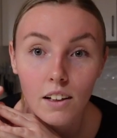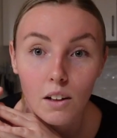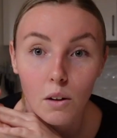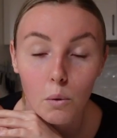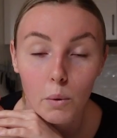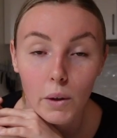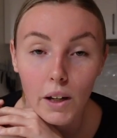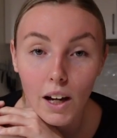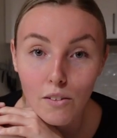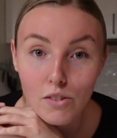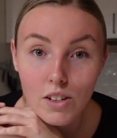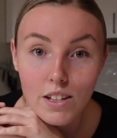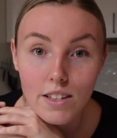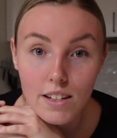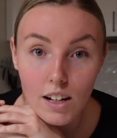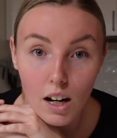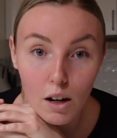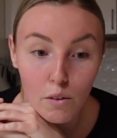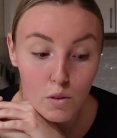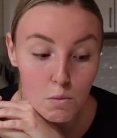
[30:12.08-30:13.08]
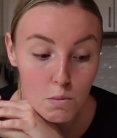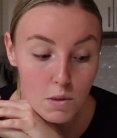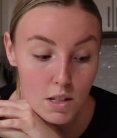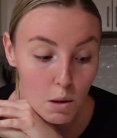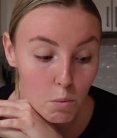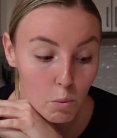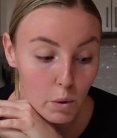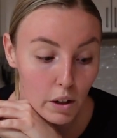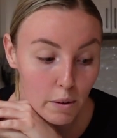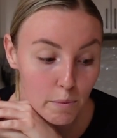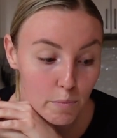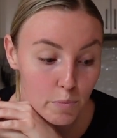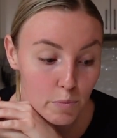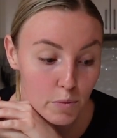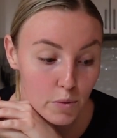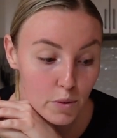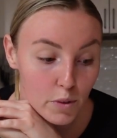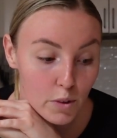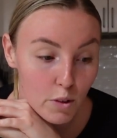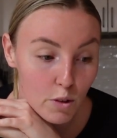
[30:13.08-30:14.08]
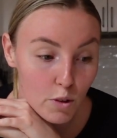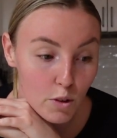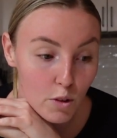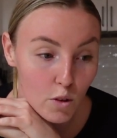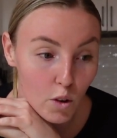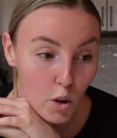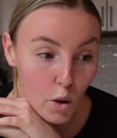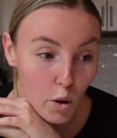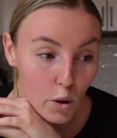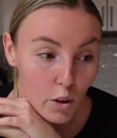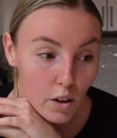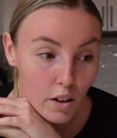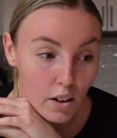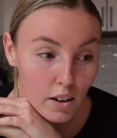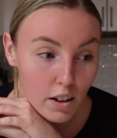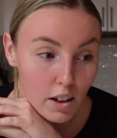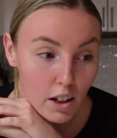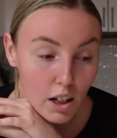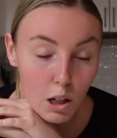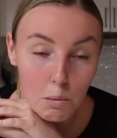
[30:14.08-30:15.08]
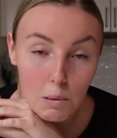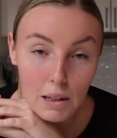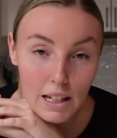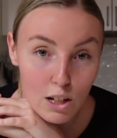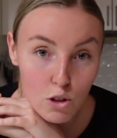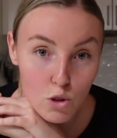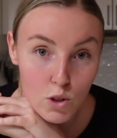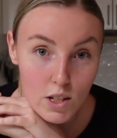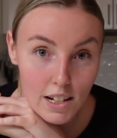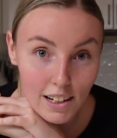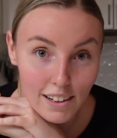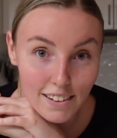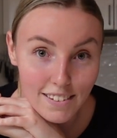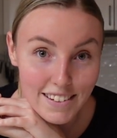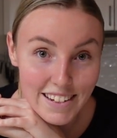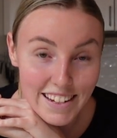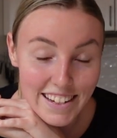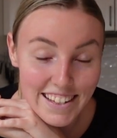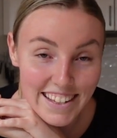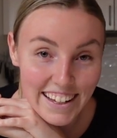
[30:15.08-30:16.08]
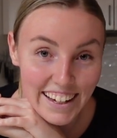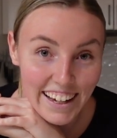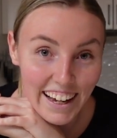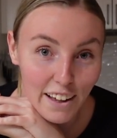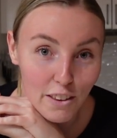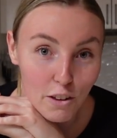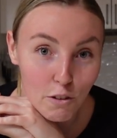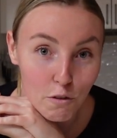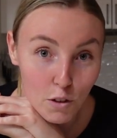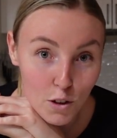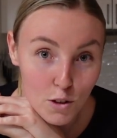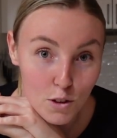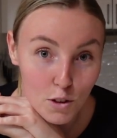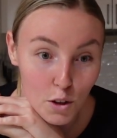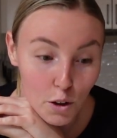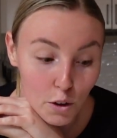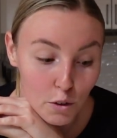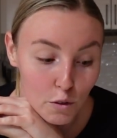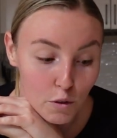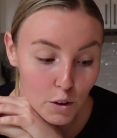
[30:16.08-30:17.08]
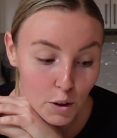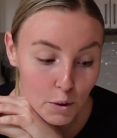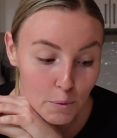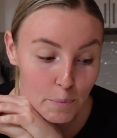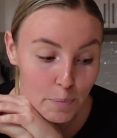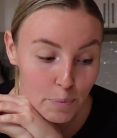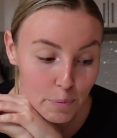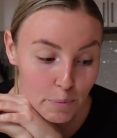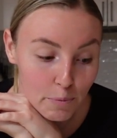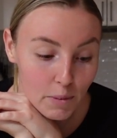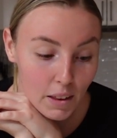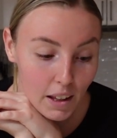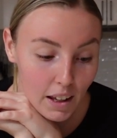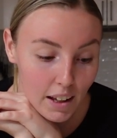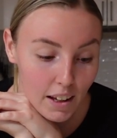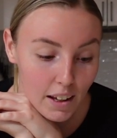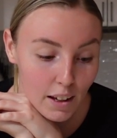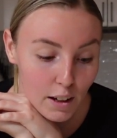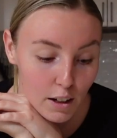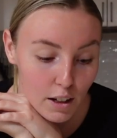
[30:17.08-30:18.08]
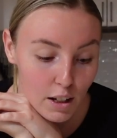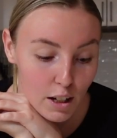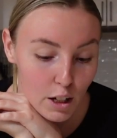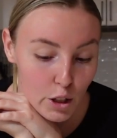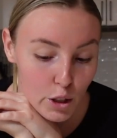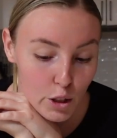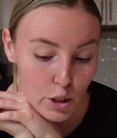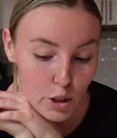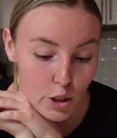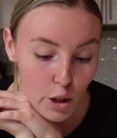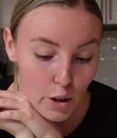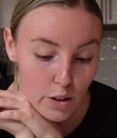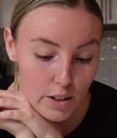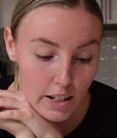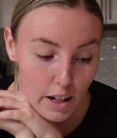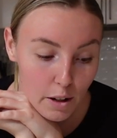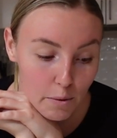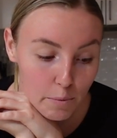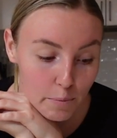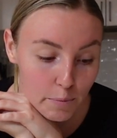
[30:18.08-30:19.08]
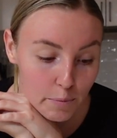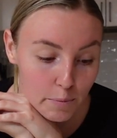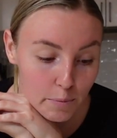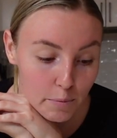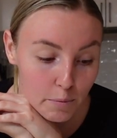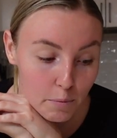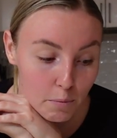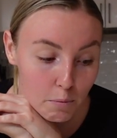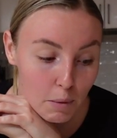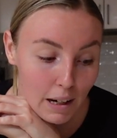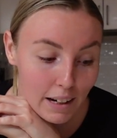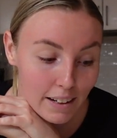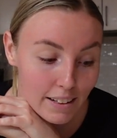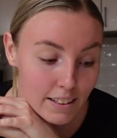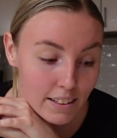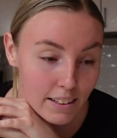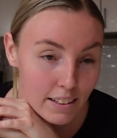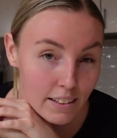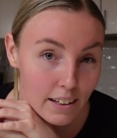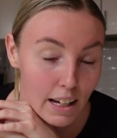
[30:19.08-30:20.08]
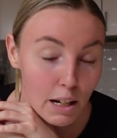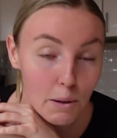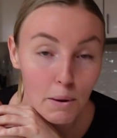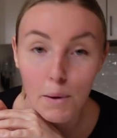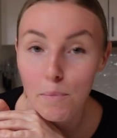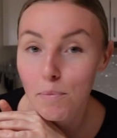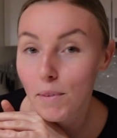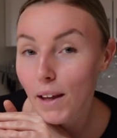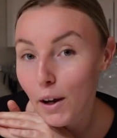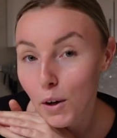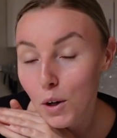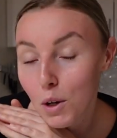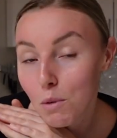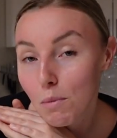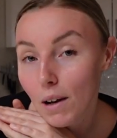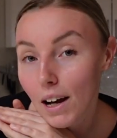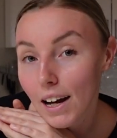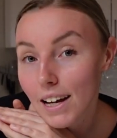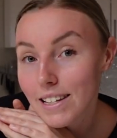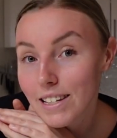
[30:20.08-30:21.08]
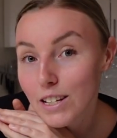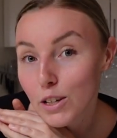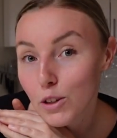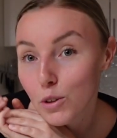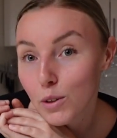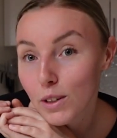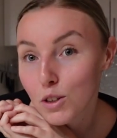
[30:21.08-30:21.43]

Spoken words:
we have to start from somewhere. So it'll be interesting to see how the first loaf turns out. But anyway, I hope I see you